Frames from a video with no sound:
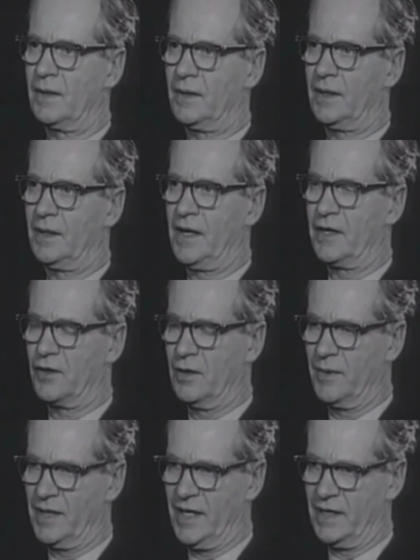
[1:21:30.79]
a
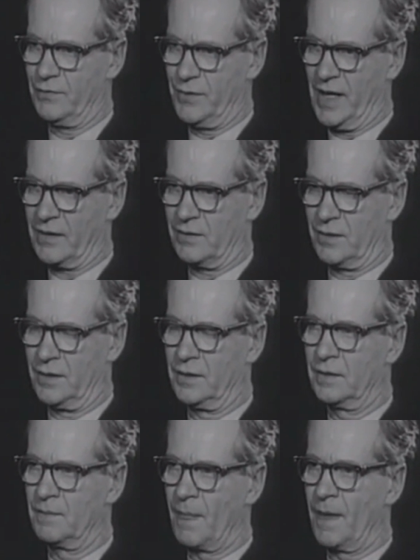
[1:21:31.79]
cumulative
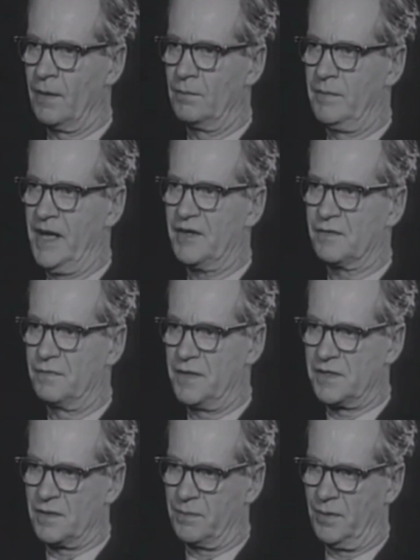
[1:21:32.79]
record makes
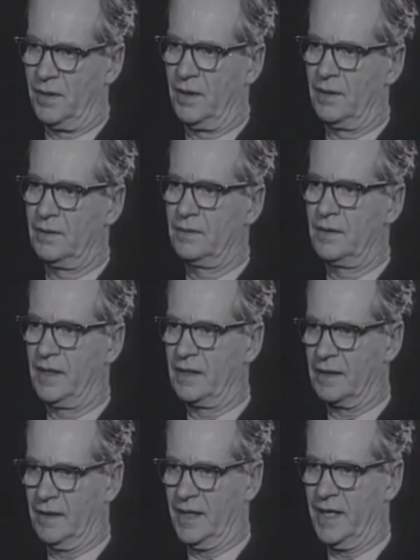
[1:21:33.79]
visible at a
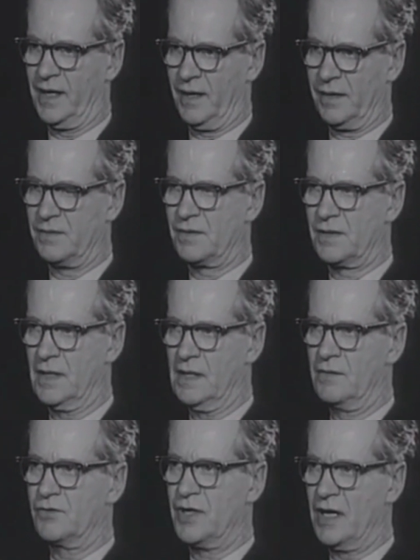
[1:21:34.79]
glance
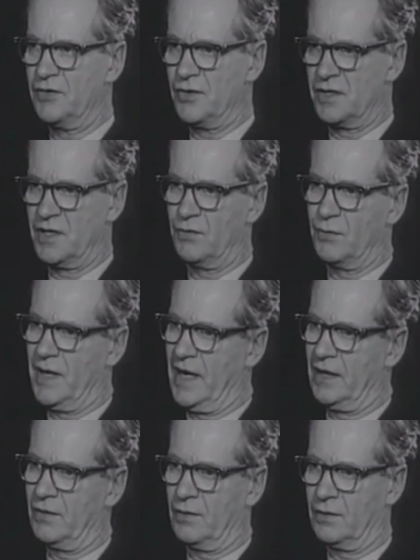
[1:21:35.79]
changes in
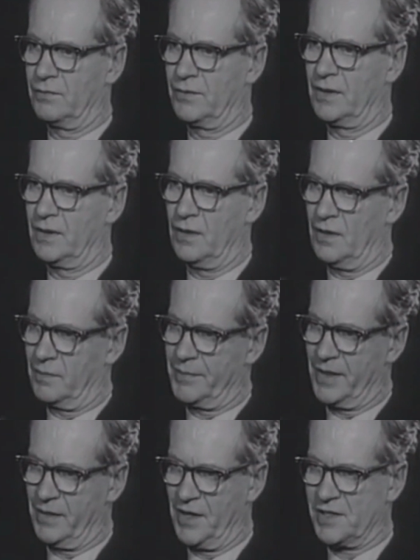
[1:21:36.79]
rate over long
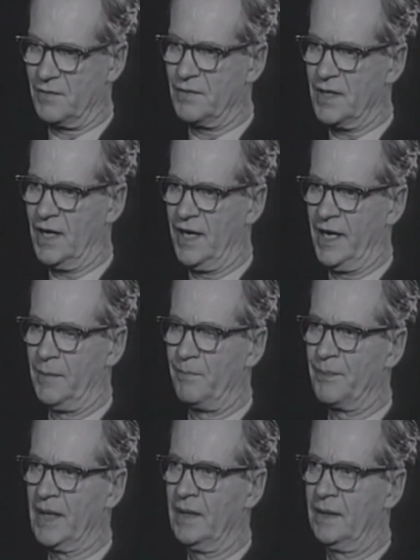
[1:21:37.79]
periods of
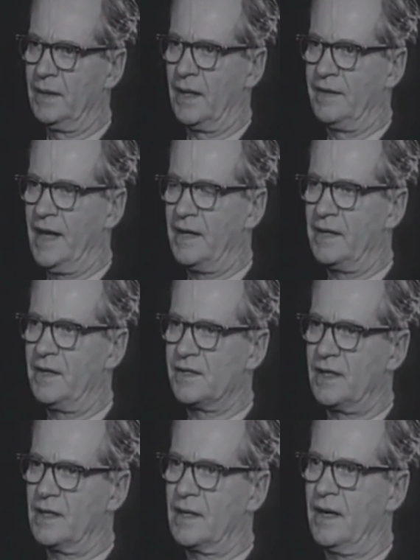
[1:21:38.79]
time. And that is
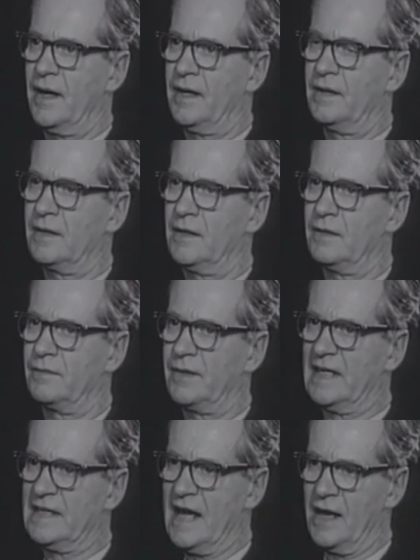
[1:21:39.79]
a kind of
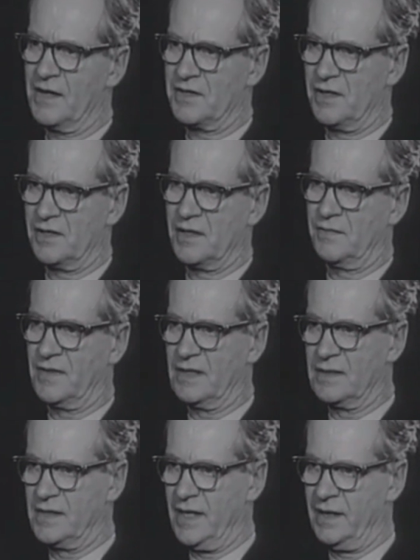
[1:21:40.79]
analysis of the
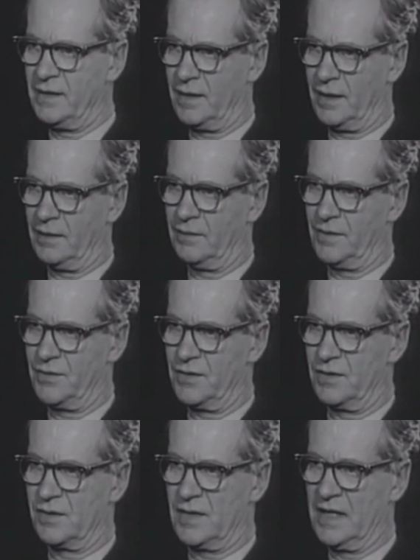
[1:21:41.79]
data which
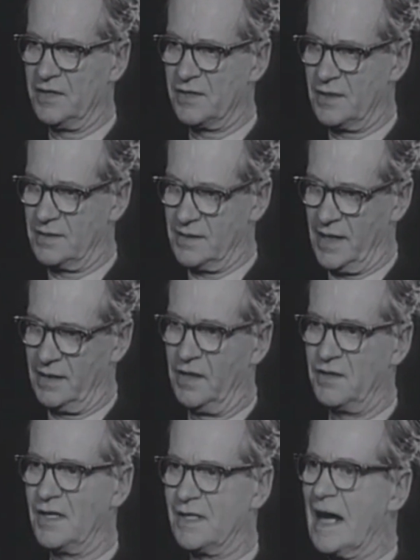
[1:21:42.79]
is
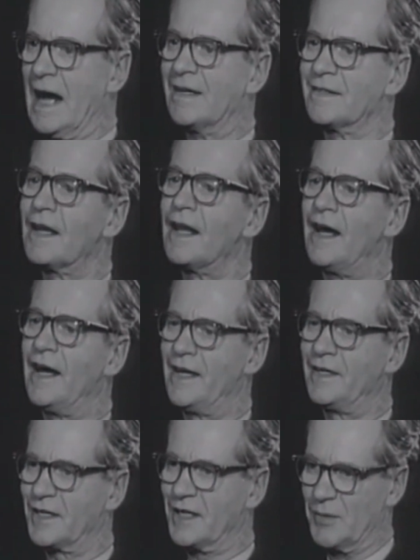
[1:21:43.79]
instantaneous, it's
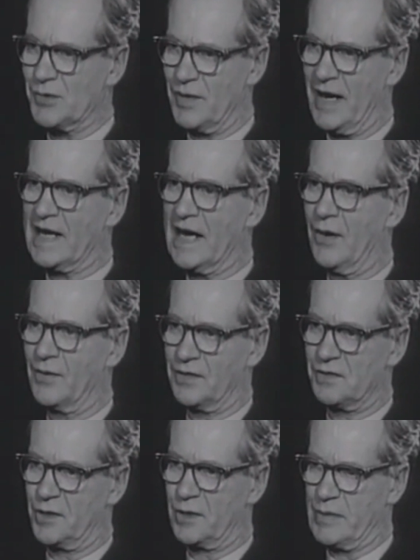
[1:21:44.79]
online, it comes right out
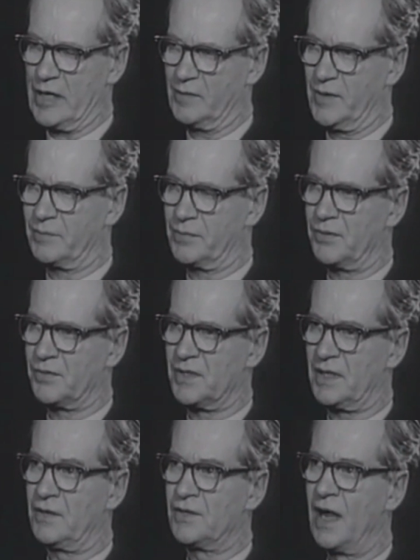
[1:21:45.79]
as the experiment
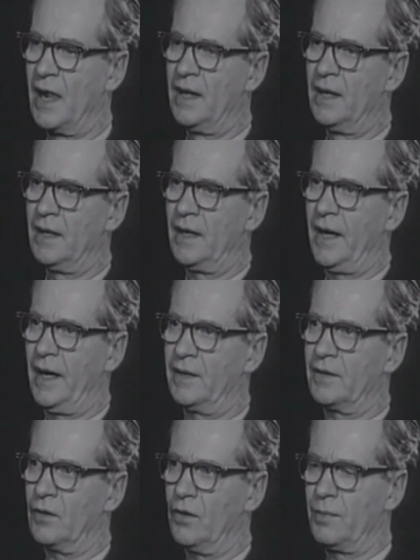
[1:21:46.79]
proceeds,
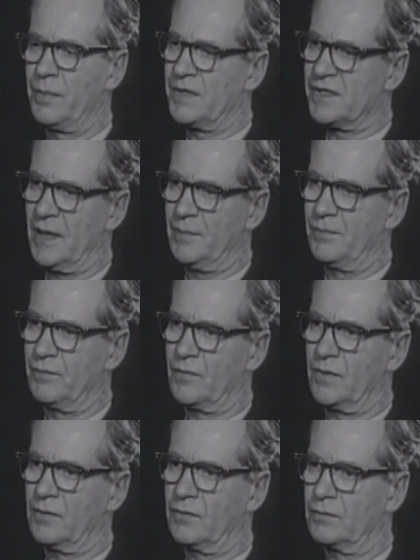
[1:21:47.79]
and opens up
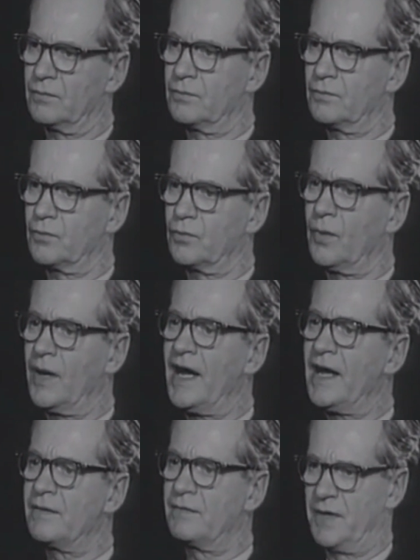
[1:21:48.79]

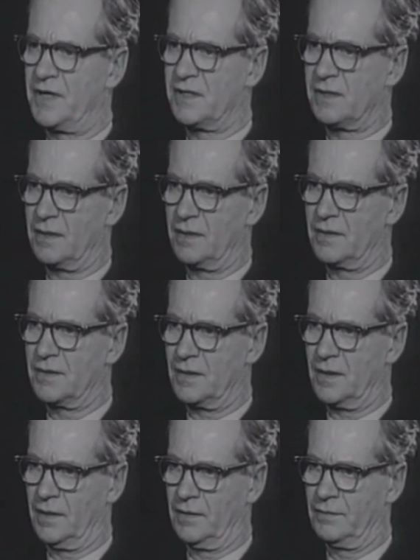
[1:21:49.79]
wide vistas
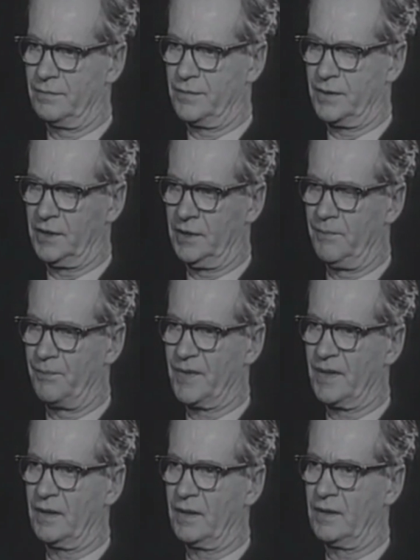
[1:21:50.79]

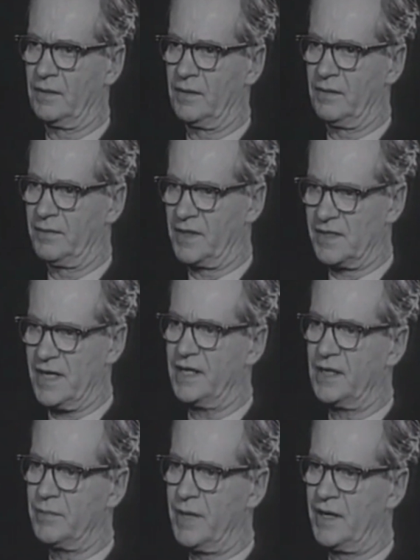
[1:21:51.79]
of
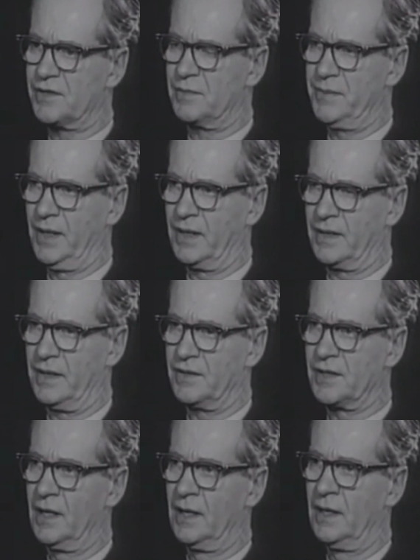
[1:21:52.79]
exciting possibilities.